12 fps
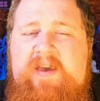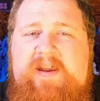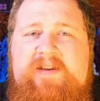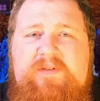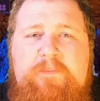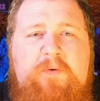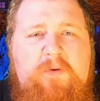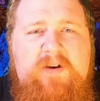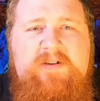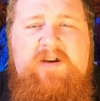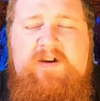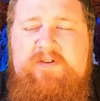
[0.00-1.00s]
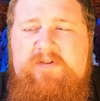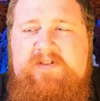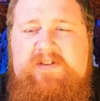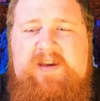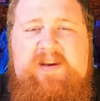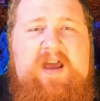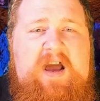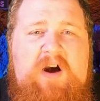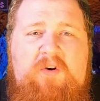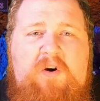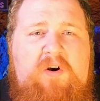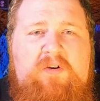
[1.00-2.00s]
and it's important to understand
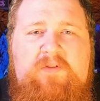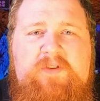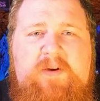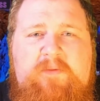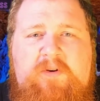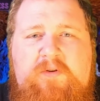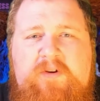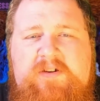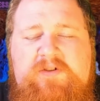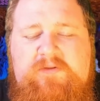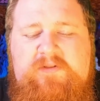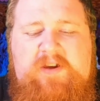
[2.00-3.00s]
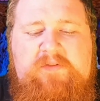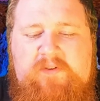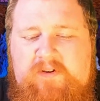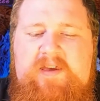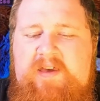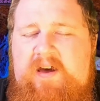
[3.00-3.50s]
how all of them are going to differ.